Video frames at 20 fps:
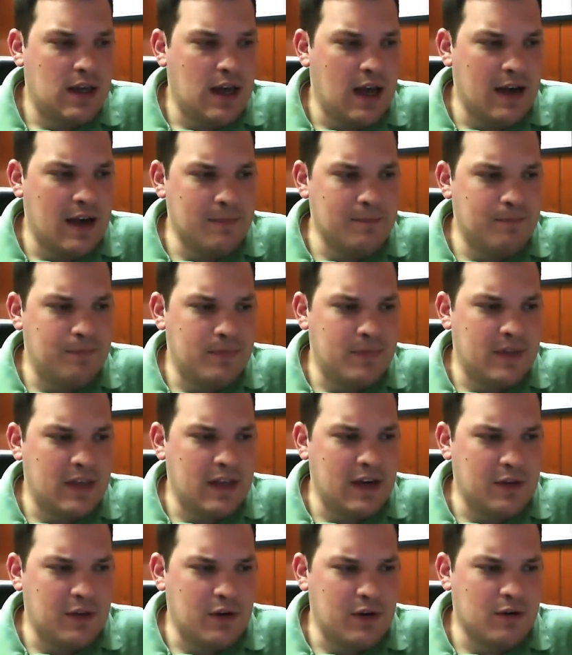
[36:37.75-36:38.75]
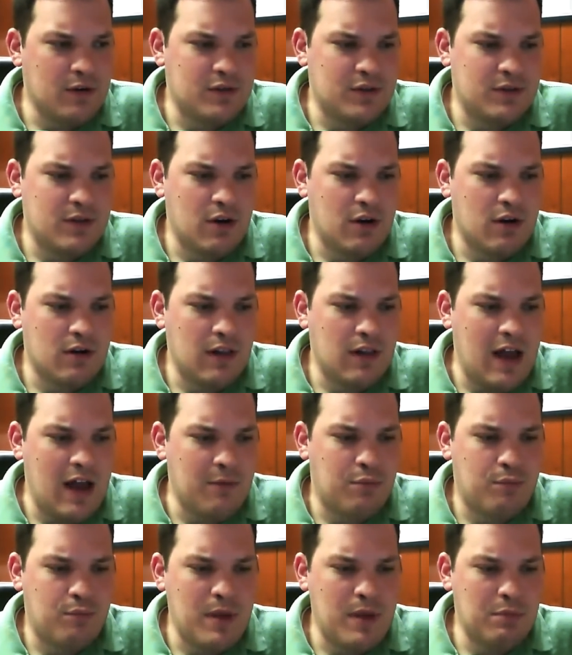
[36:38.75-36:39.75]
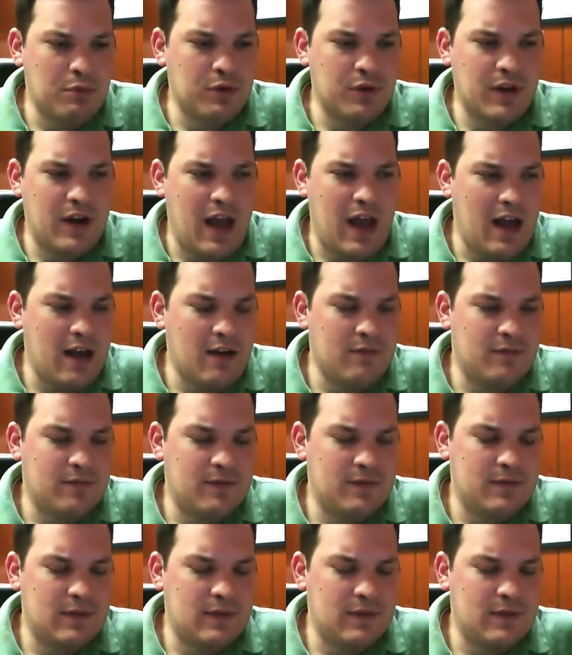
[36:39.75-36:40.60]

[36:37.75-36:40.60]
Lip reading: There are a lot of people that have